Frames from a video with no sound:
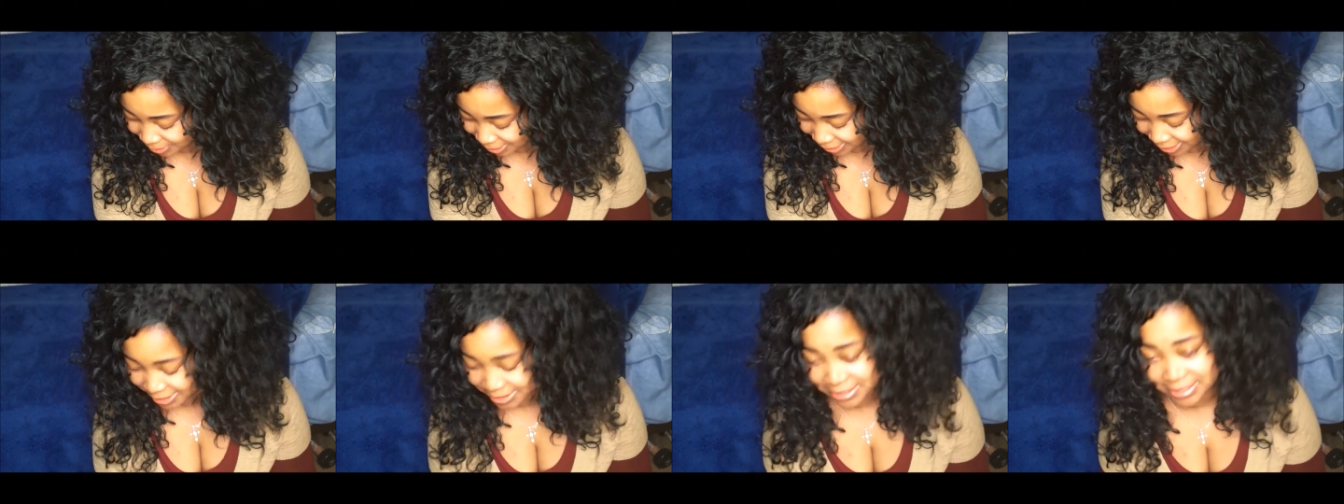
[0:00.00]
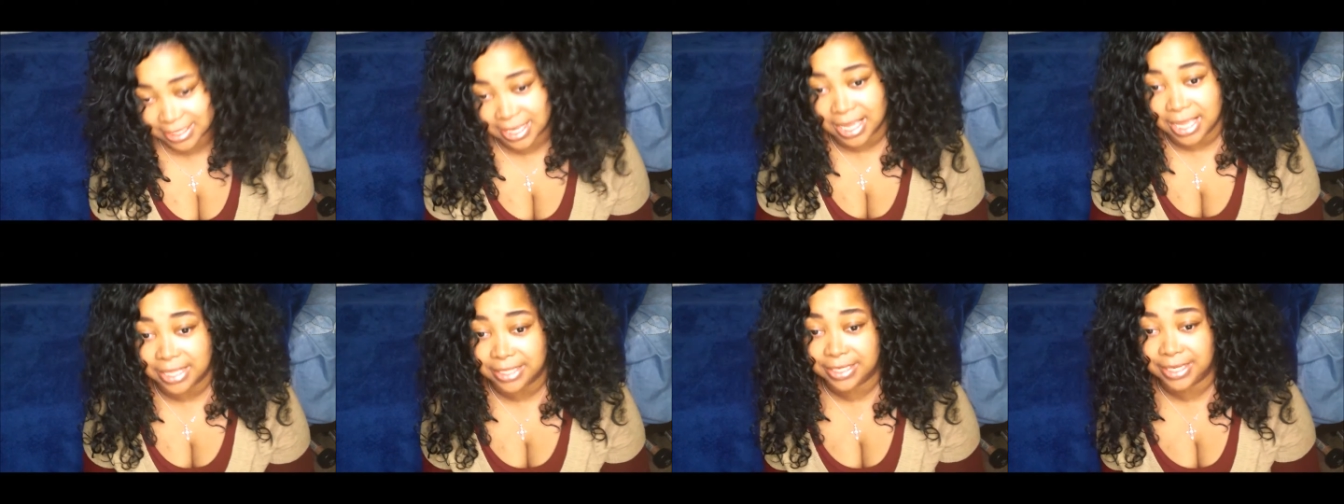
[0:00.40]
what else?
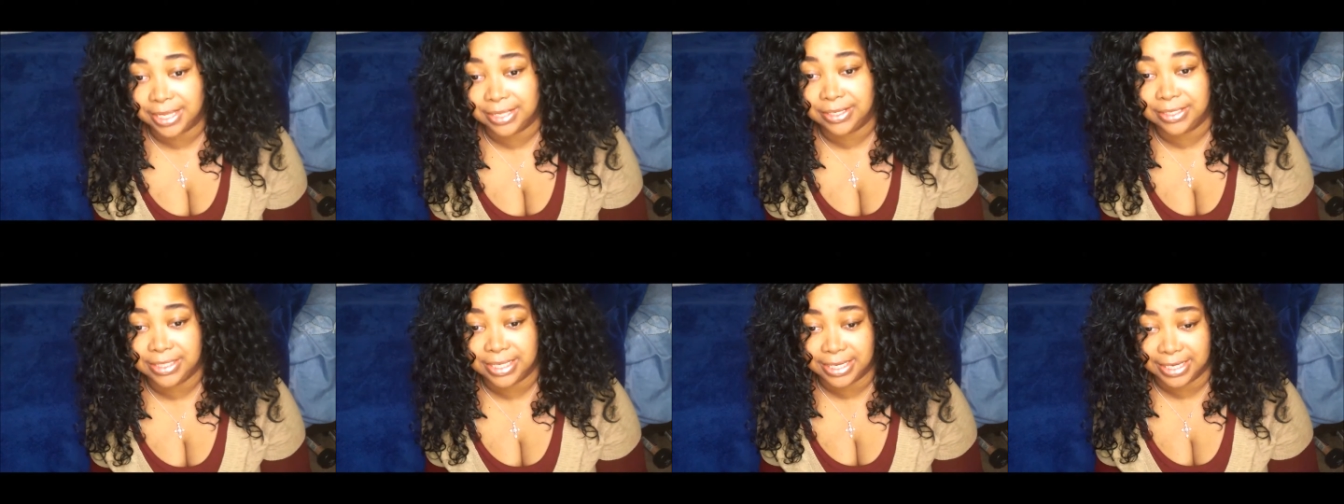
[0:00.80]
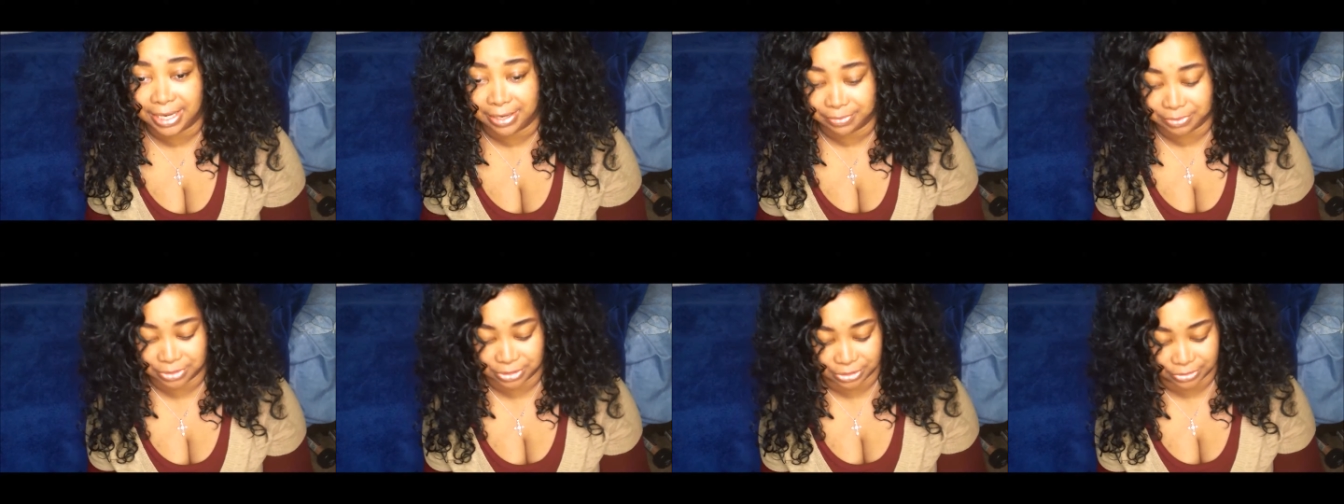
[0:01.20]
The other thing
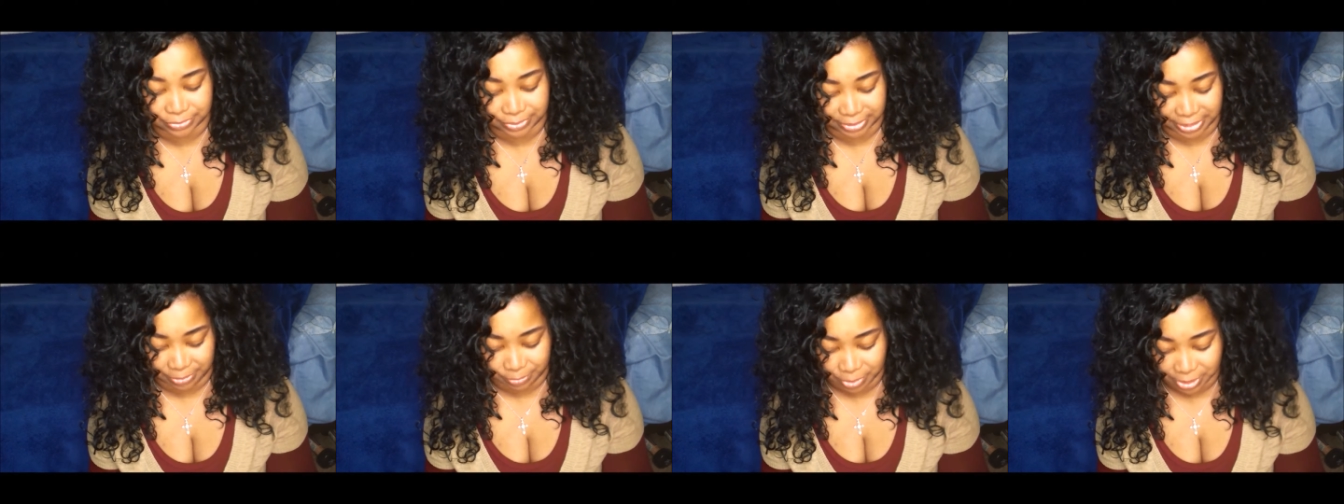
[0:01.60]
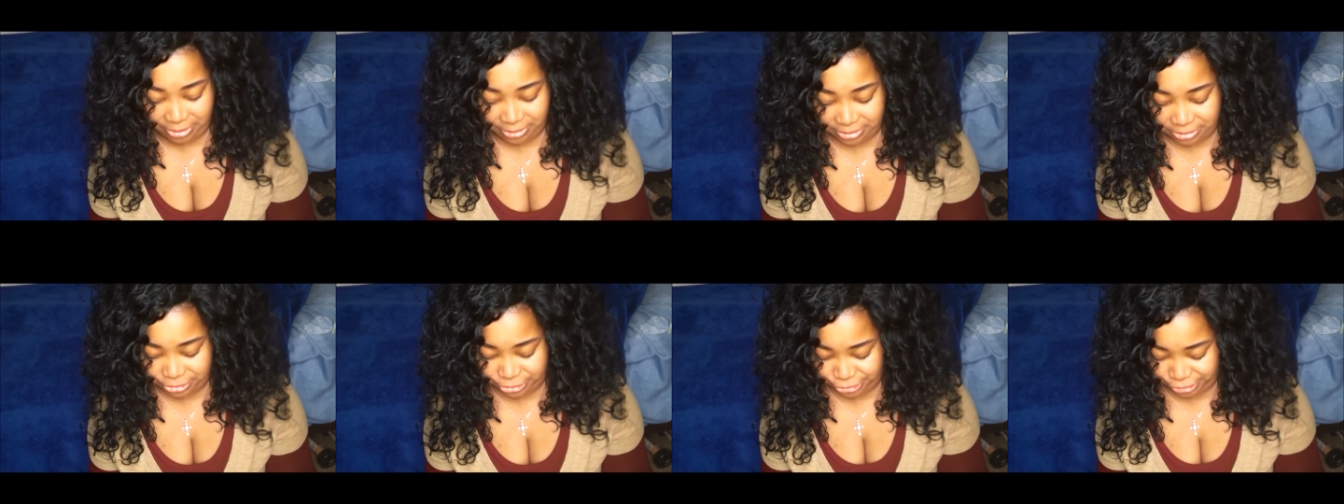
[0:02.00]
I was doing, I
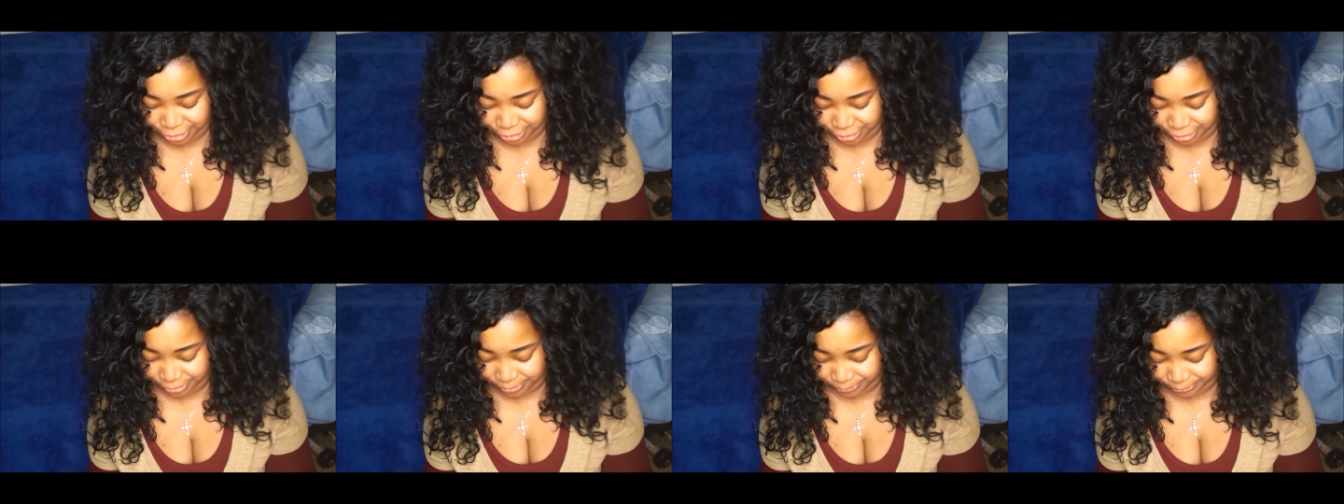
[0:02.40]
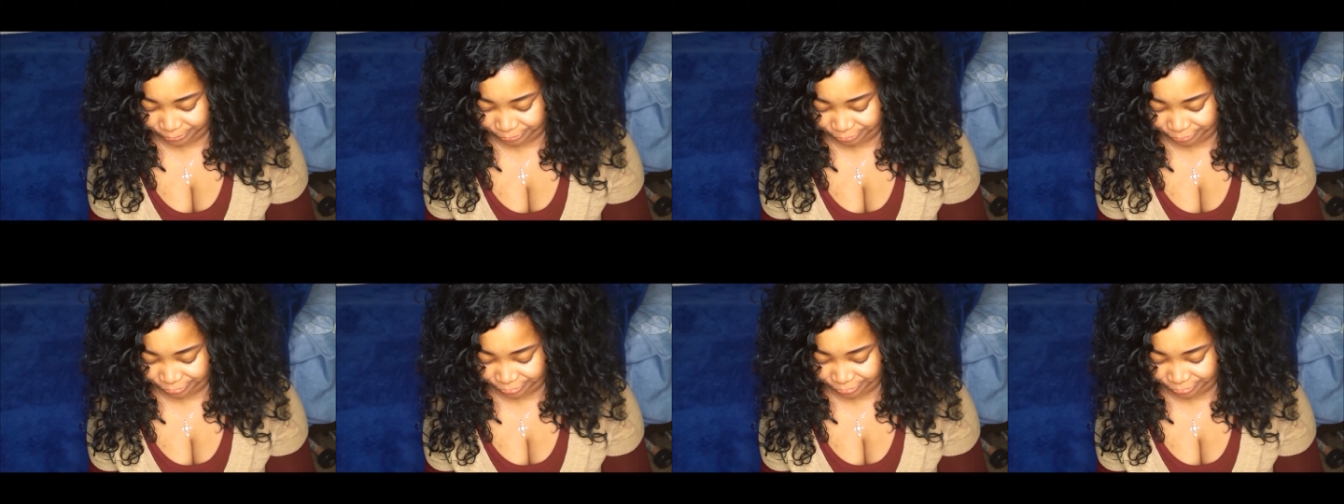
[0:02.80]
wanted to share